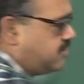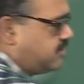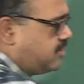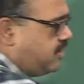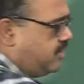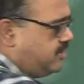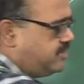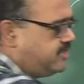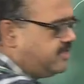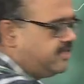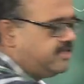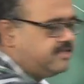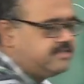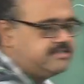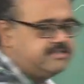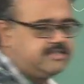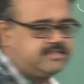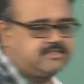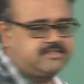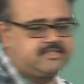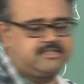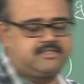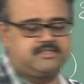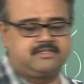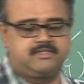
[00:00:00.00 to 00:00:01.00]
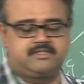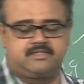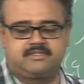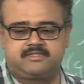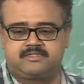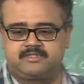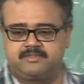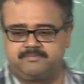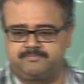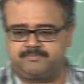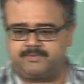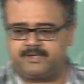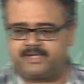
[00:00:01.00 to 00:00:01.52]
Gaussian is just a
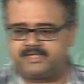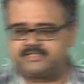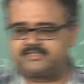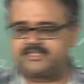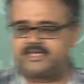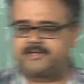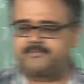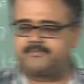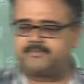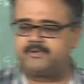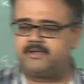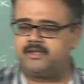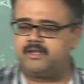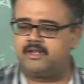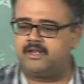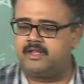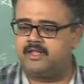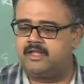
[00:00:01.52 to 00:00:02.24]
simple example.